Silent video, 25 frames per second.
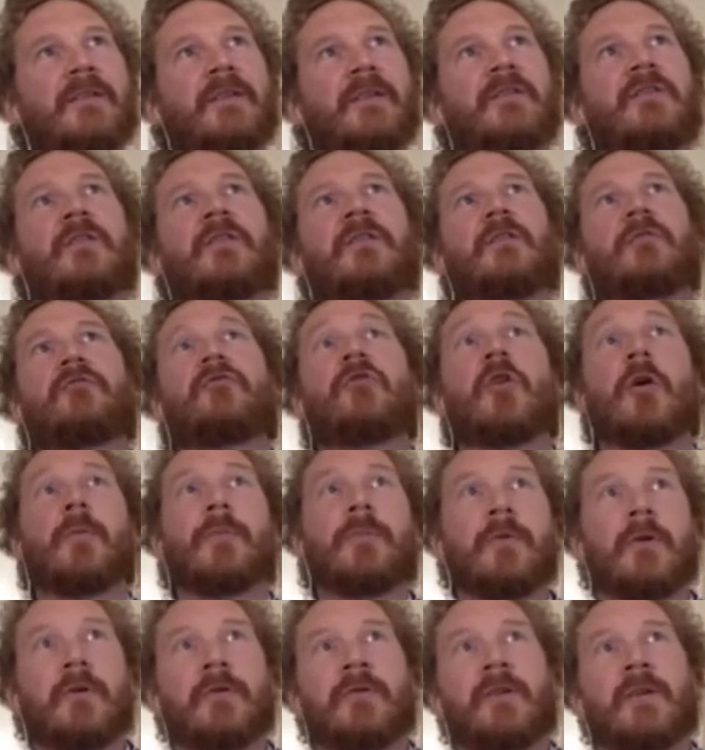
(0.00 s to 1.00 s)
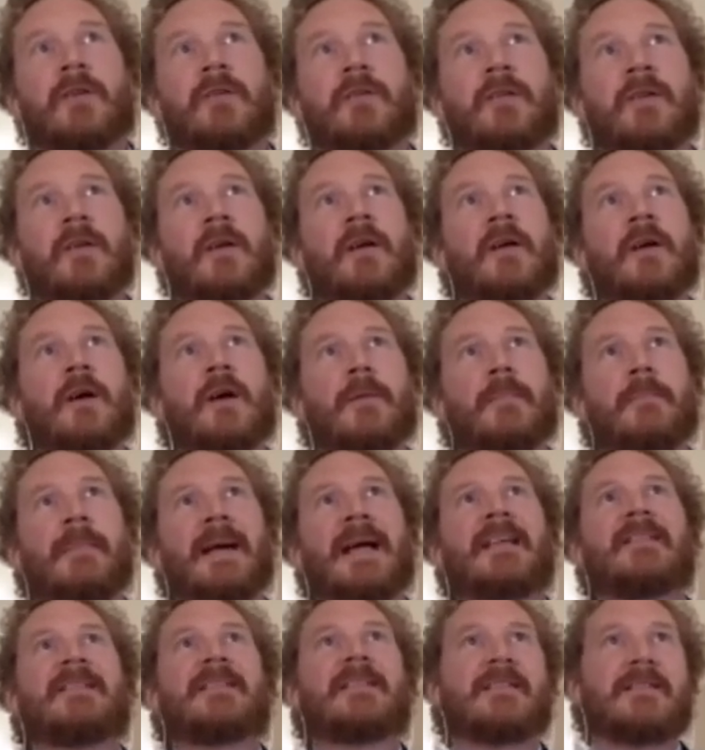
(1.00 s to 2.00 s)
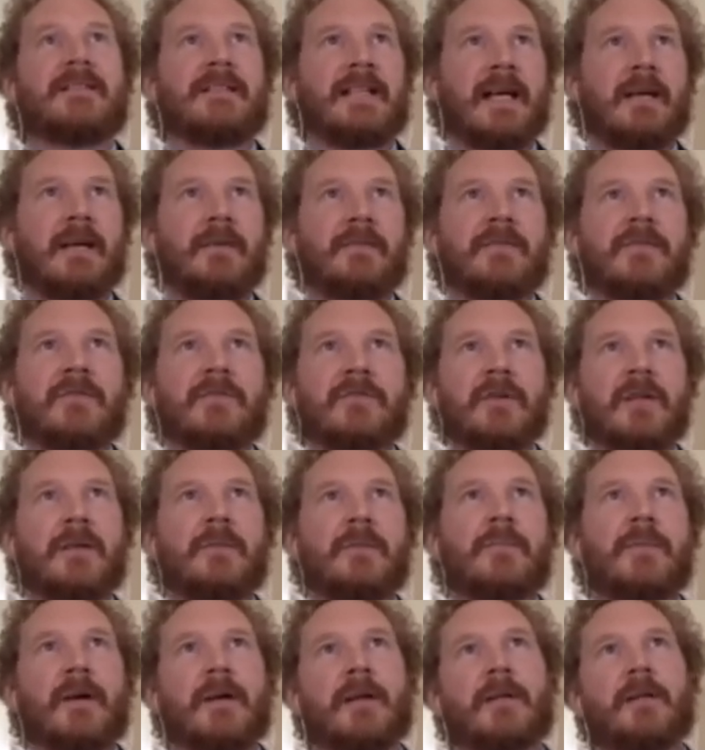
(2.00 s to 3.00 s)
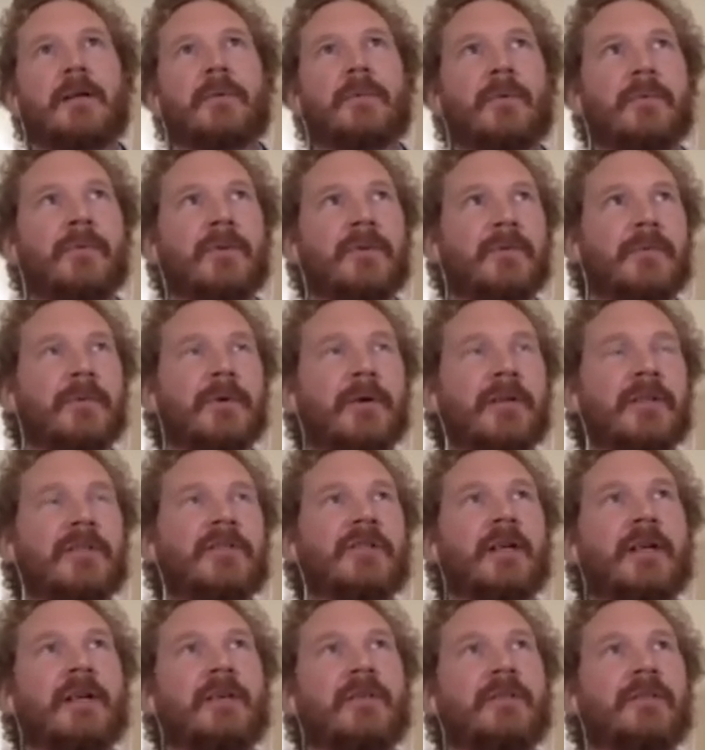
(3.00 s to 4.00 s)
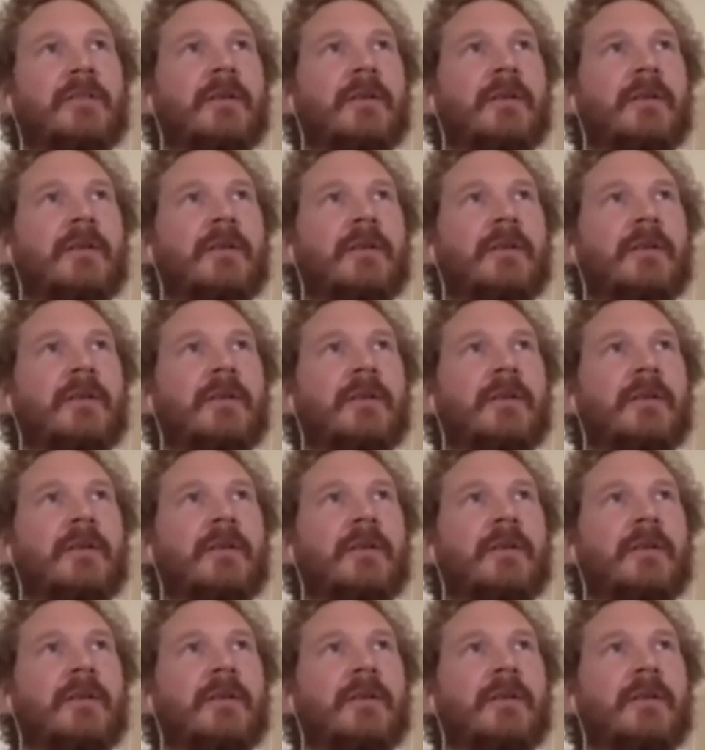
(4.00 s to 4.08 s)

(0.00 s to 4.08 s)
such as crop losses are masked downstream by global supply chains.